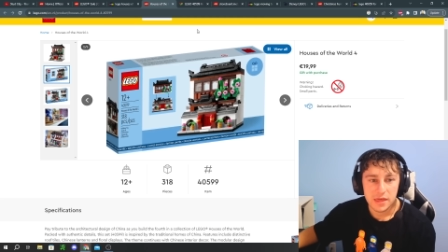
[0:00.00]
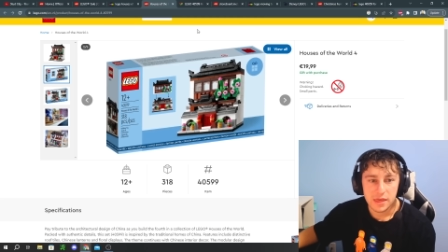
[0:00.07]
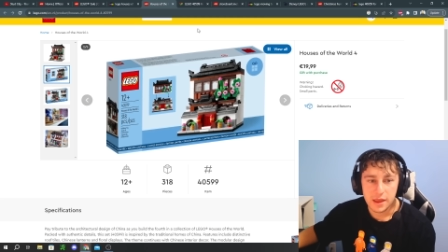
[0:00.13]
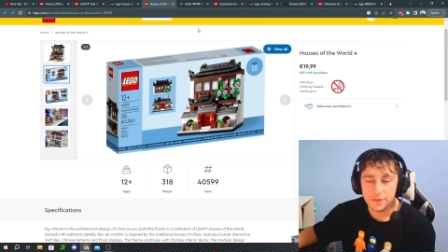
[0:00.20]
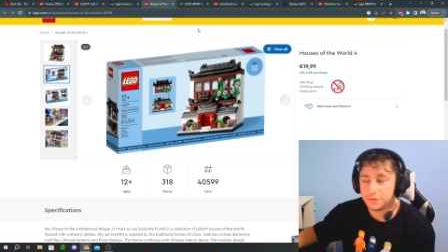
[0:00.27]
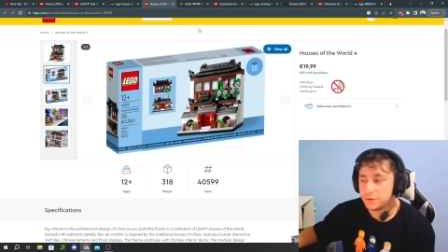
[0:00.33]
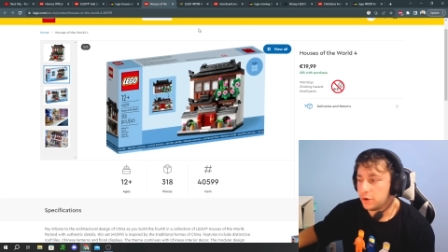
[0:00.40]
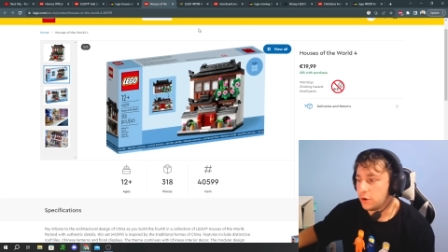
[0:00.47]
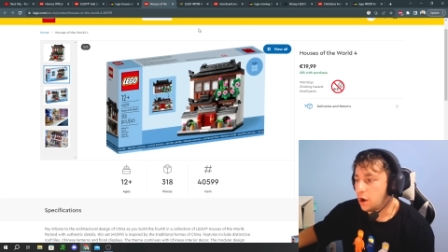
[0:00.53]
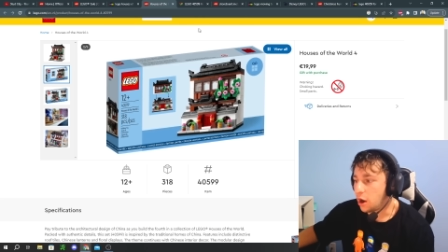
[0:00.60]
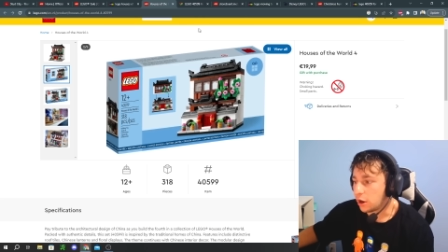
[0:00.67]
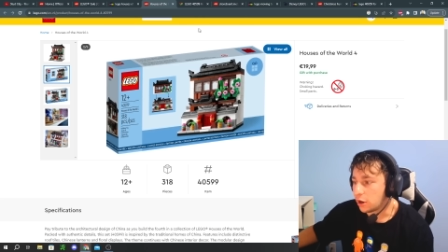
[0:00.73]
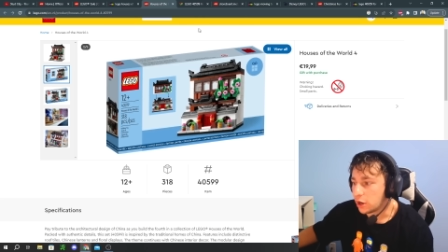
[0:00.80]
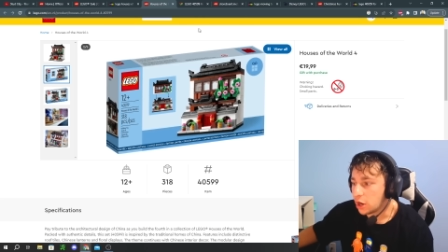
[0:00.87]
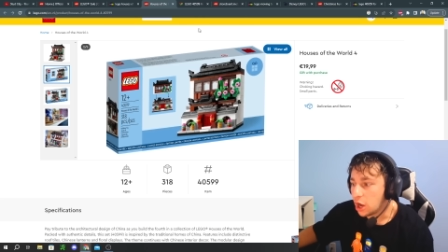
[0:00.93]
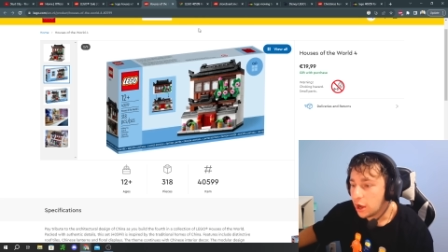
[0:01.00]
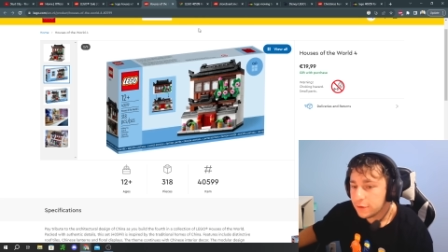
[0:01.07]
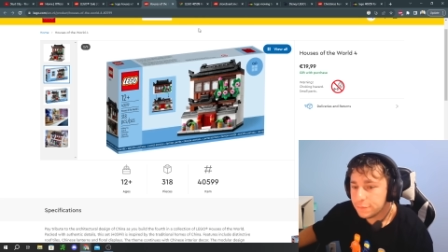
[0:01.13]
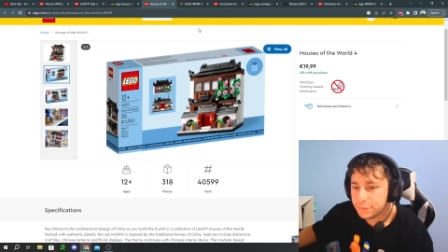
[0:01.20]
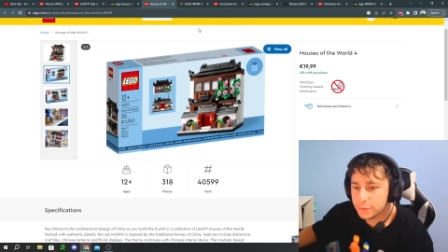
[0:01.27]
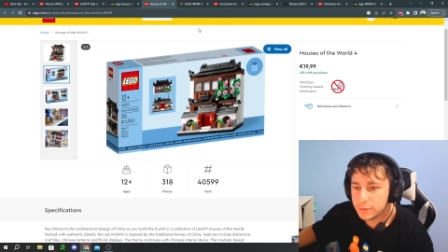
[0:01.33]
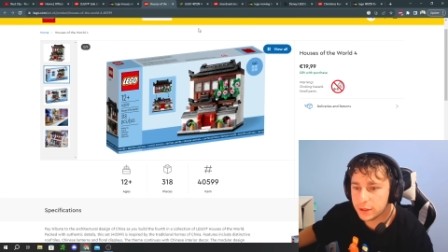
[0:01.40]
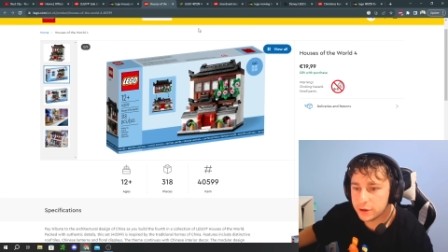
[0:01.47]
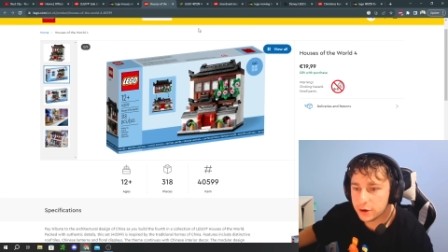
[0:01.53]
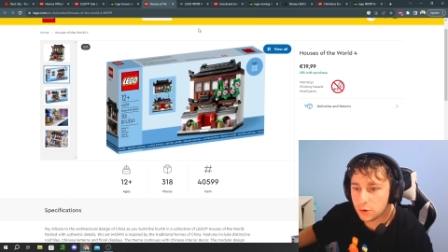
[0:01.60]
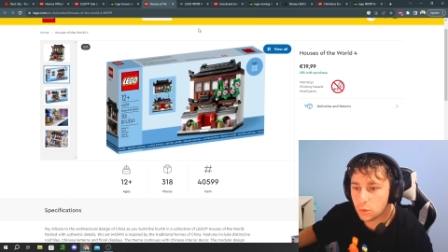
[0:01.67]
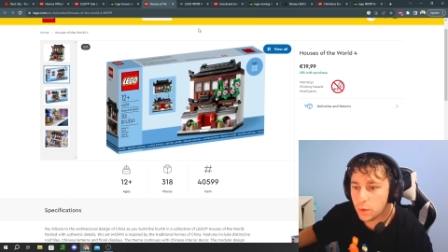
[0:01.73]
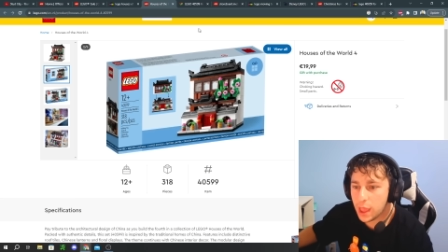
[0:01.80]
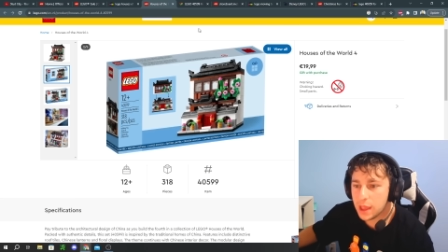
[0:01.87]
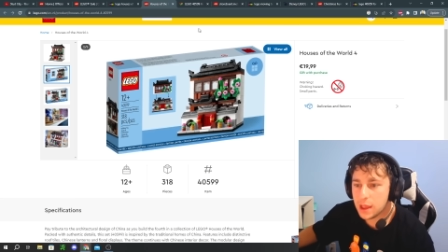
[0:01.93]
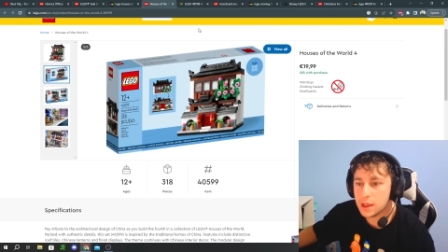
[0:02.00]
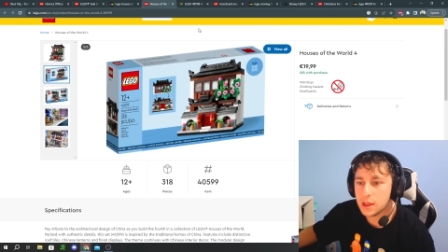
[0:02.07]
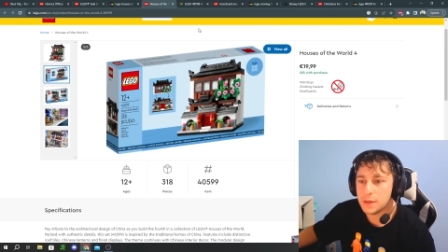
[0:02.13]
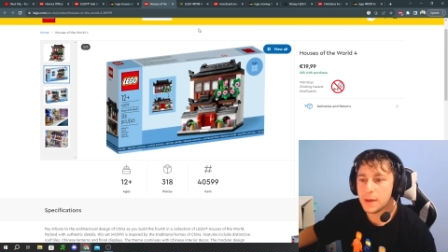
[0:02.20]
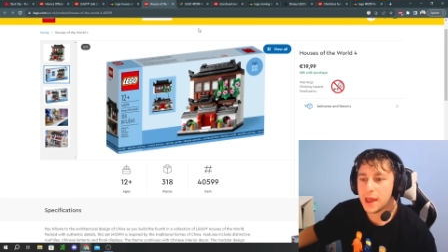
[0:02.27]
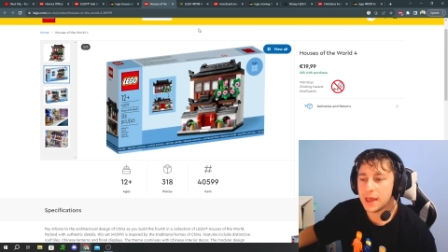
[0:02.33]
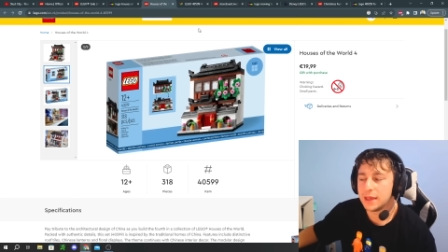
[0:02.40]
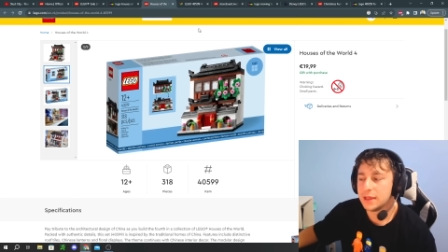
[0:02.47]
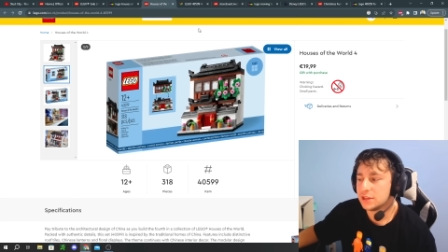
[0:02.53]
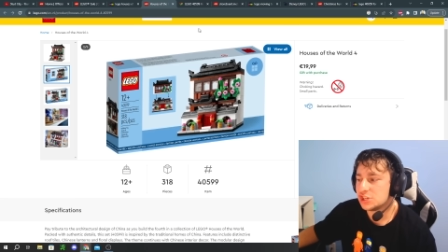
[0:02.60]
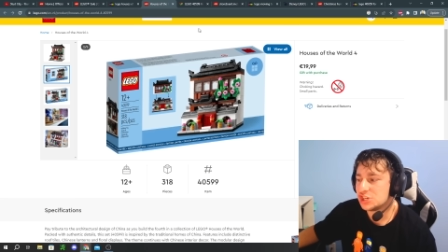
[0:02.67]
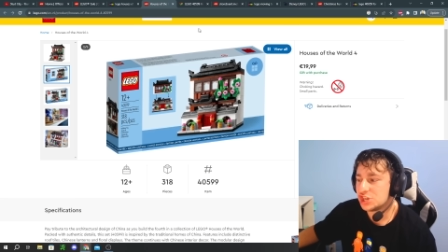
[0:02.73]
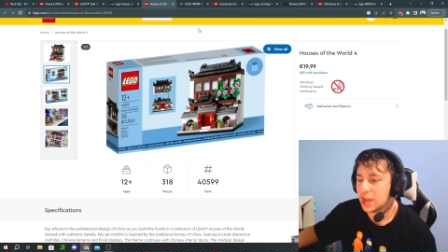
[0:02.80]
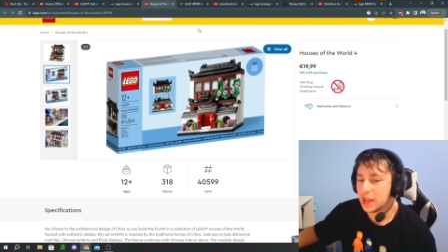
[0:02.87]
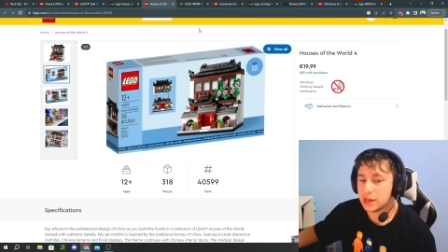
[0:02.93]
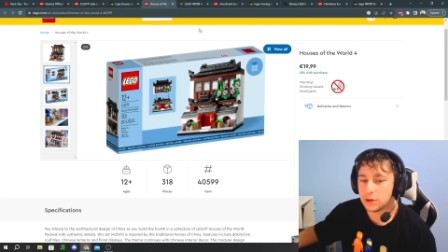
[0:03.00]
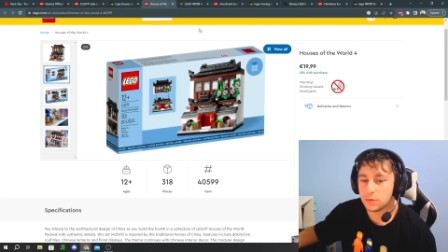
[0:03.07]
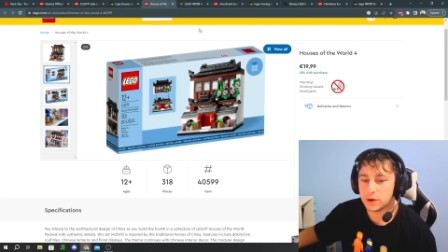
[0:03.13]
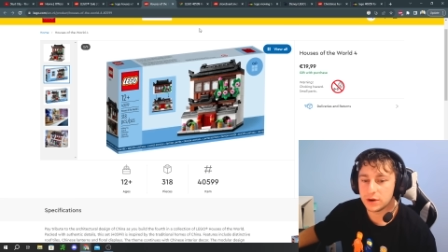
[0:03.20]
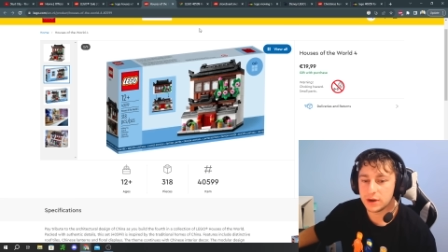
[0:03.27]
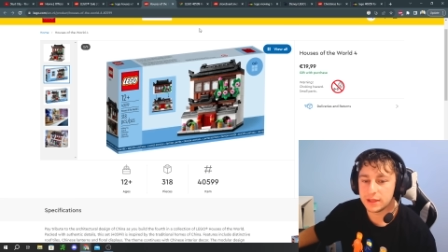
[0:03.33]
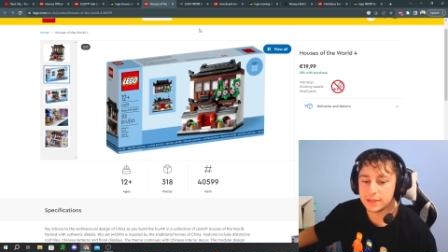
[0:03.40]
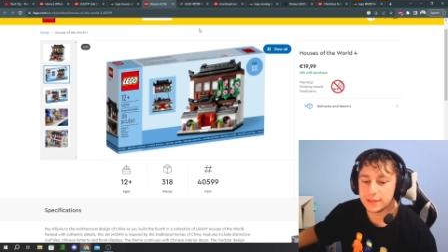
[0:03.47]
if you are unfamiliar, way back in January,